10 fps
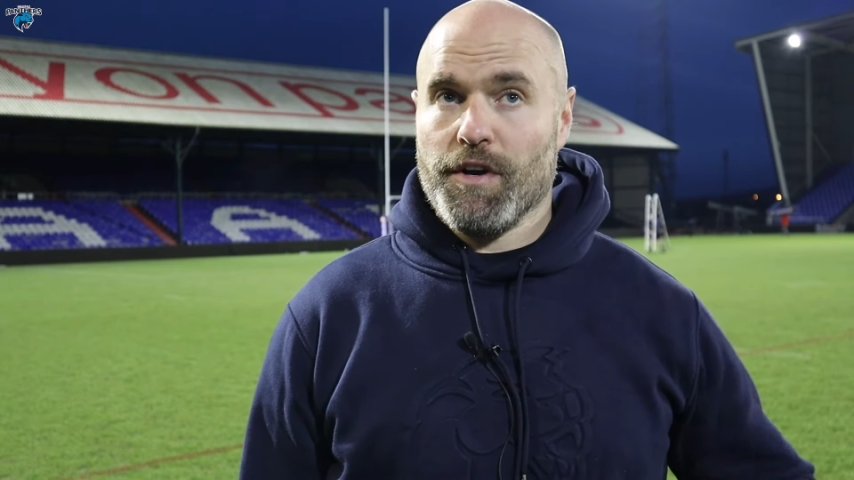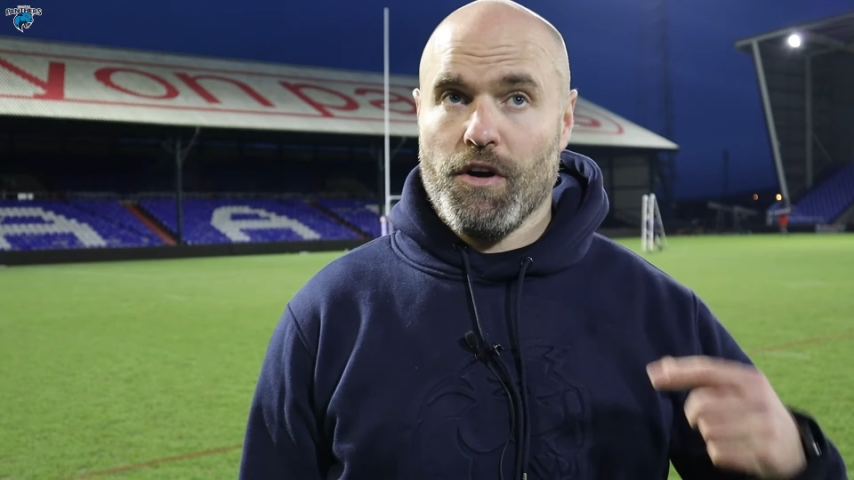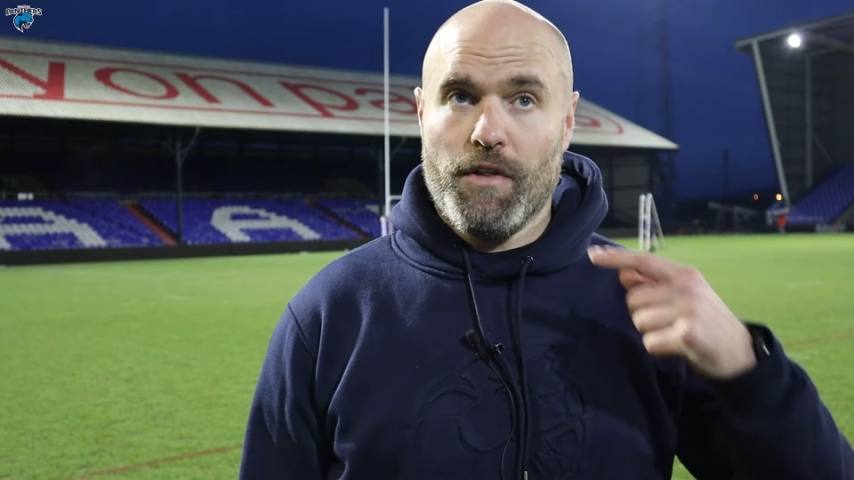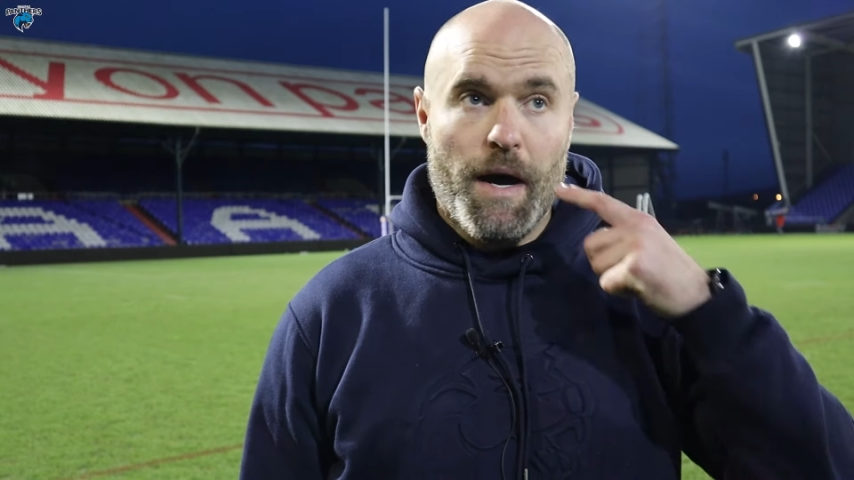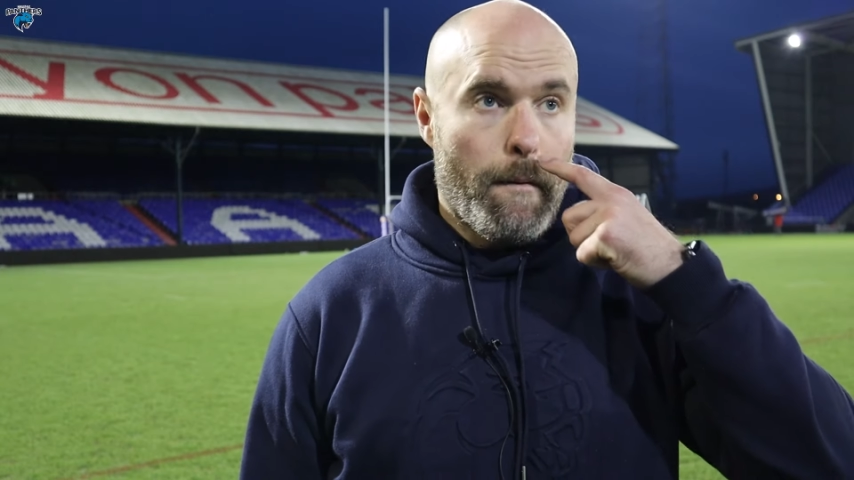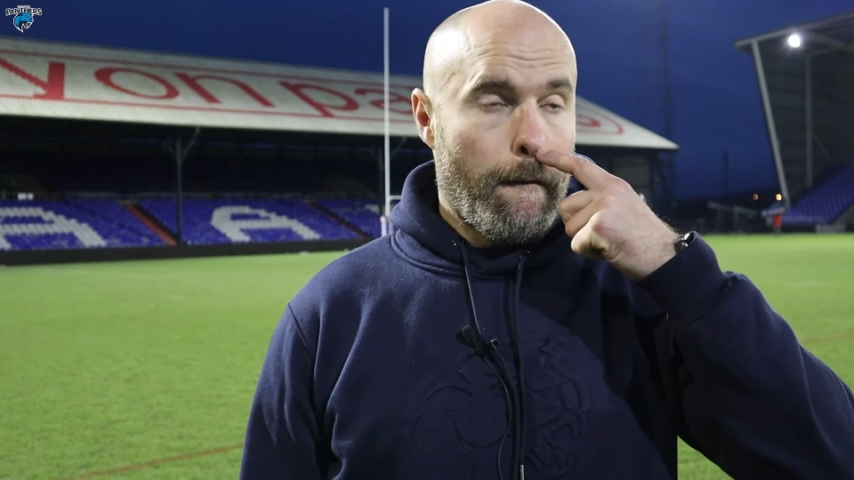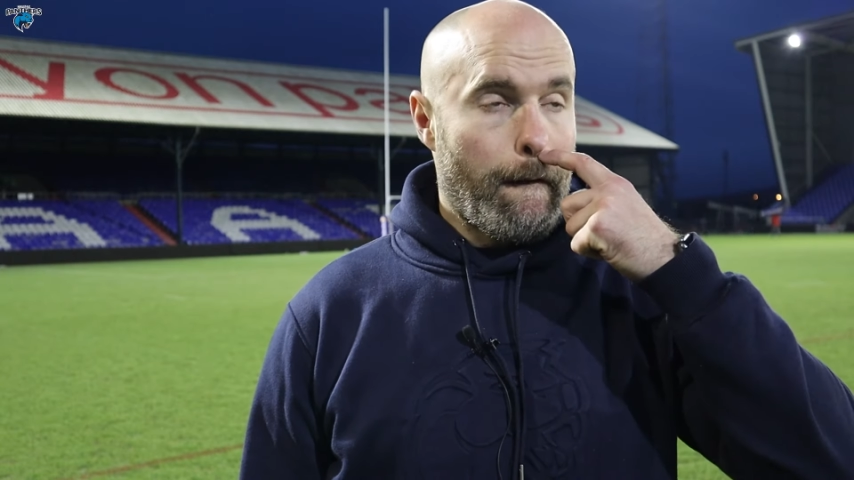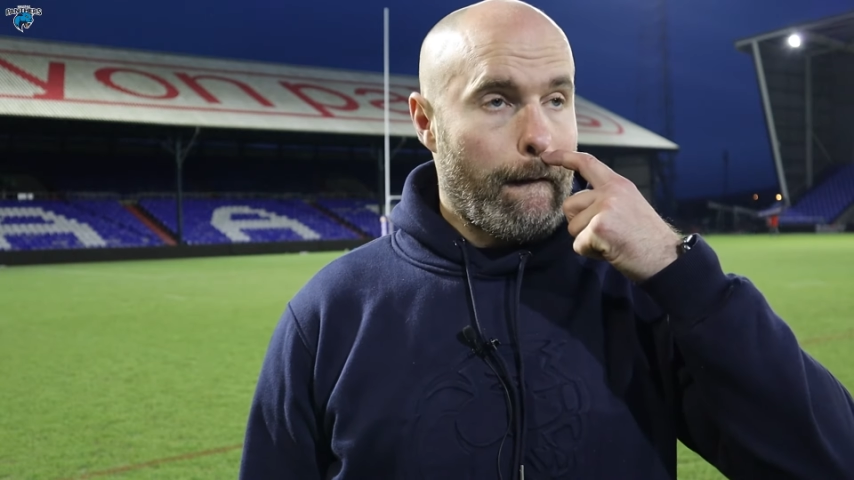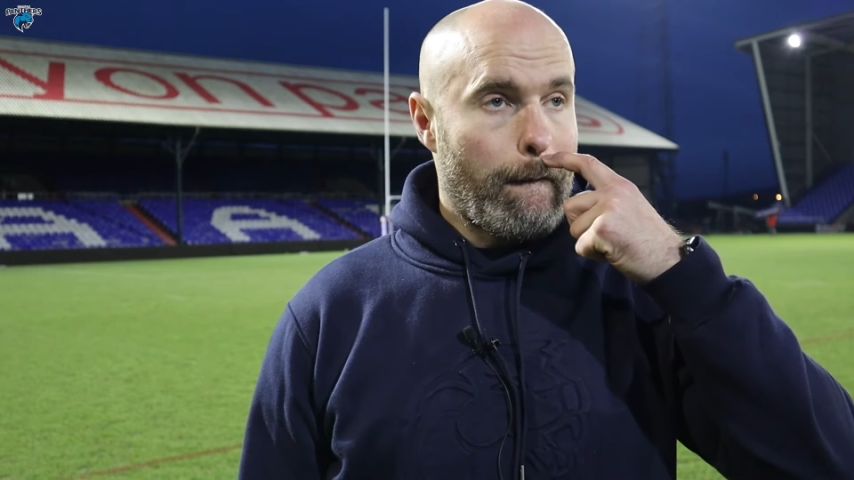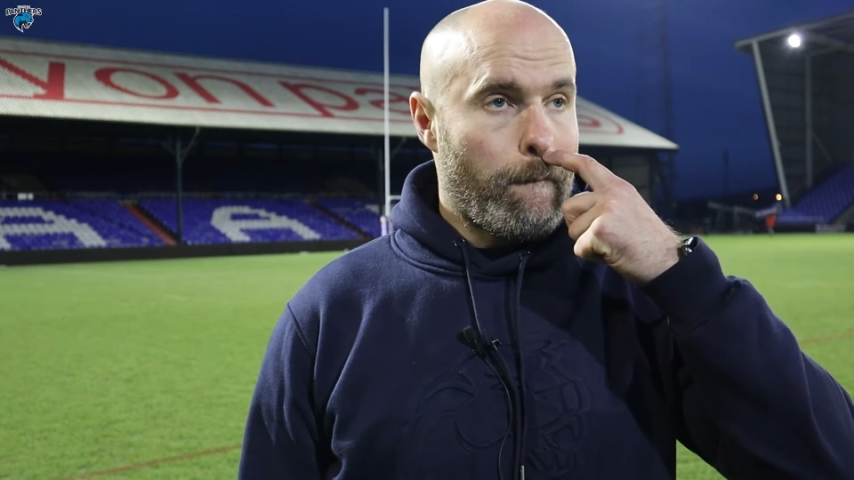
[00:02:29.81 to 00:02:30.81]
We knew that
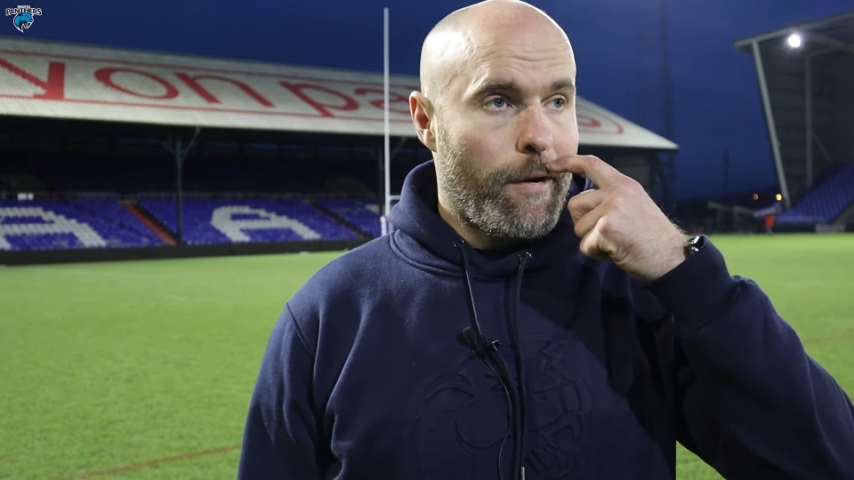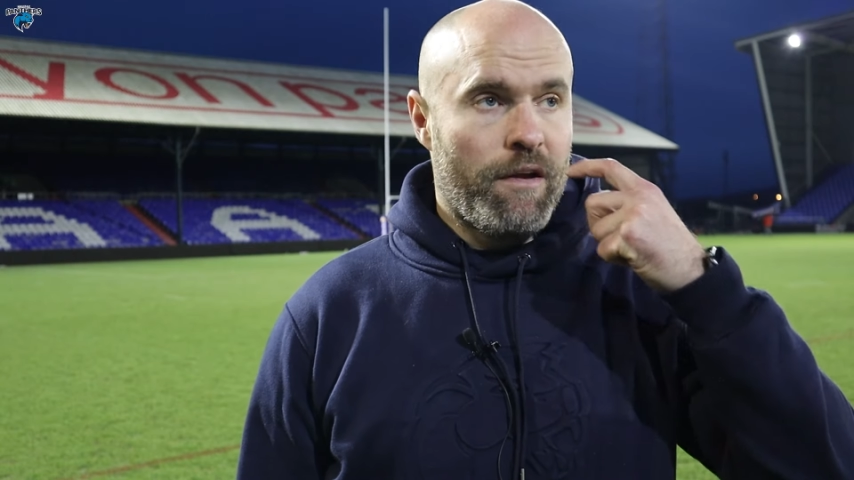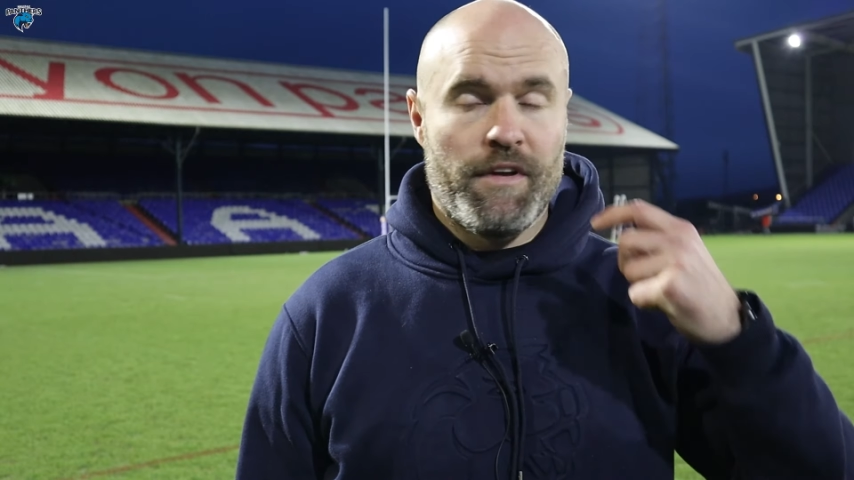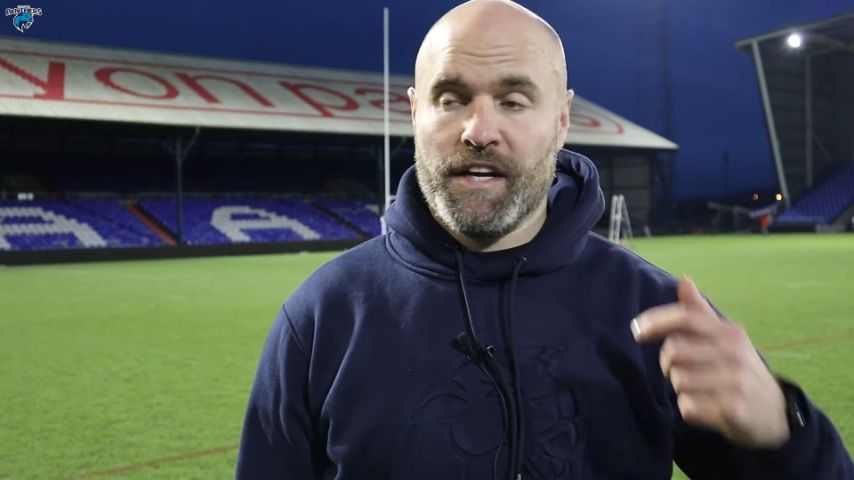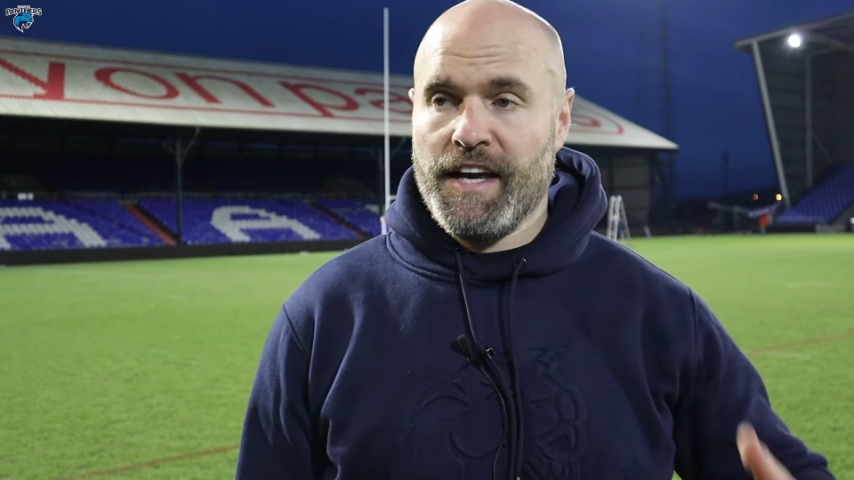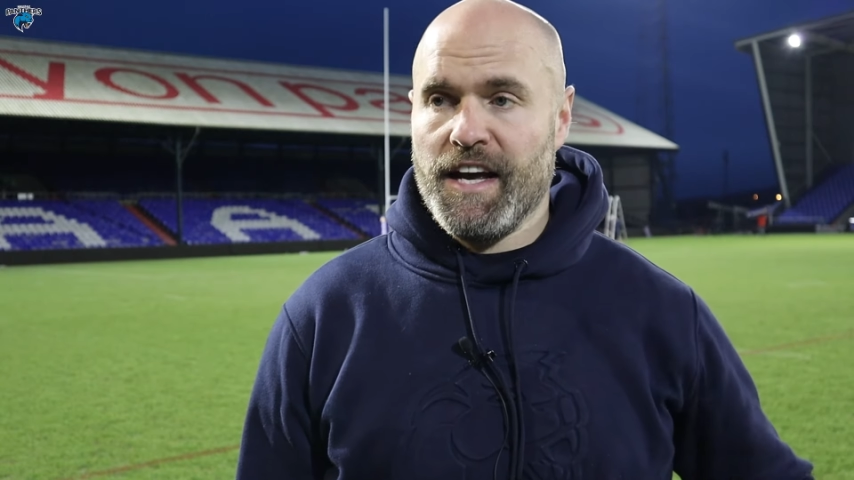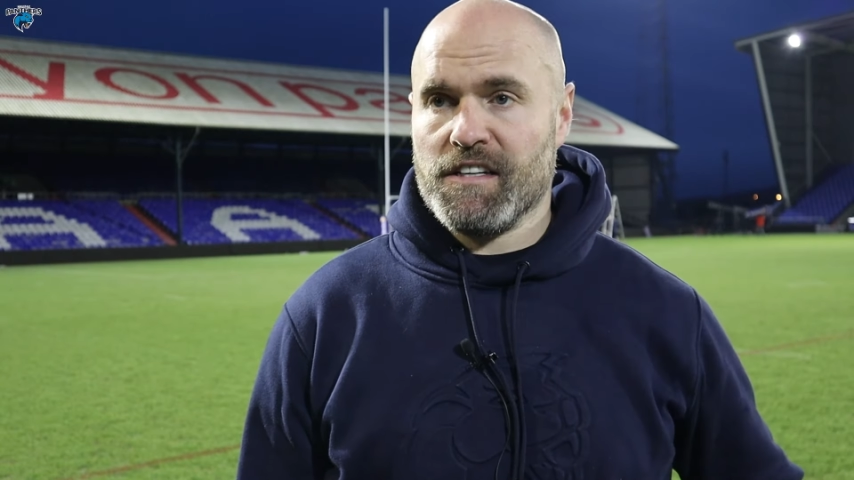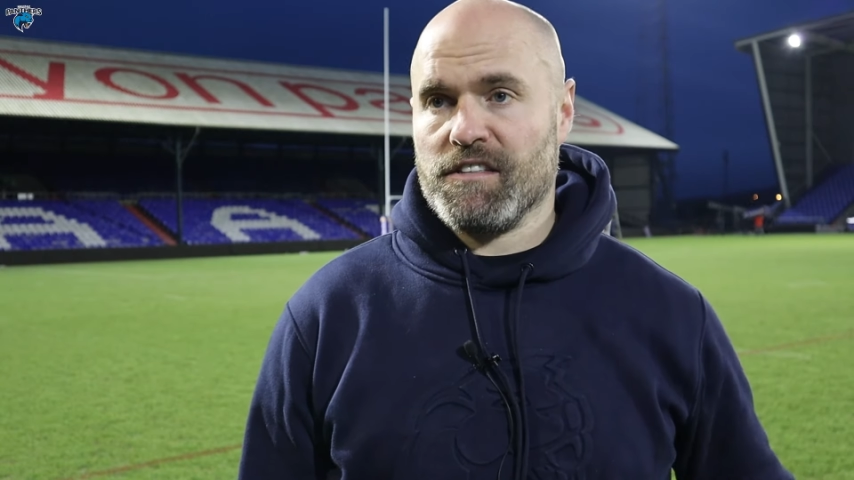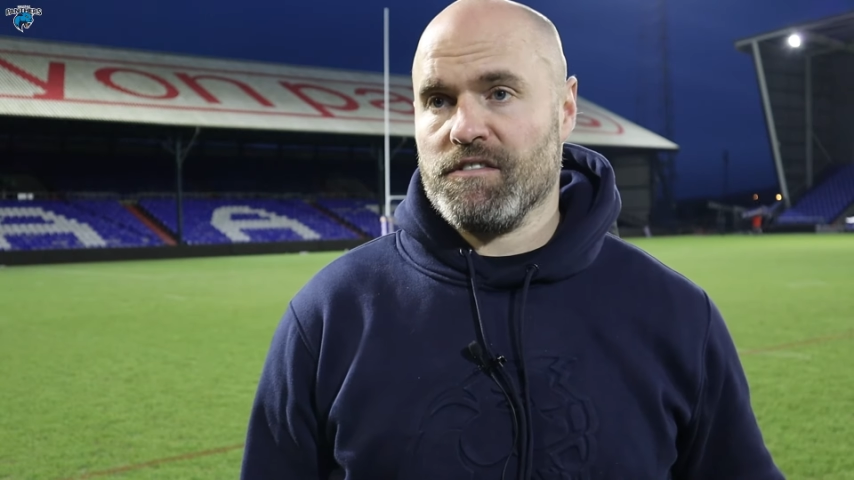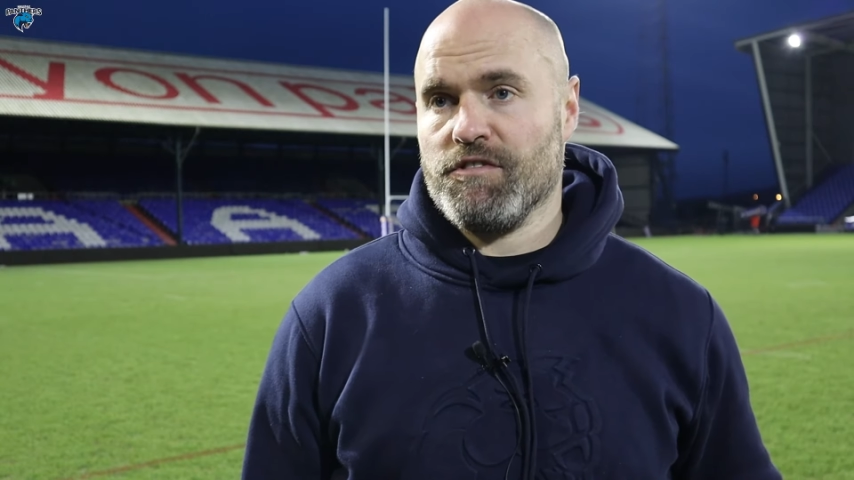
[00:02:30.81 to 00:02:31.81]
we're going to be the case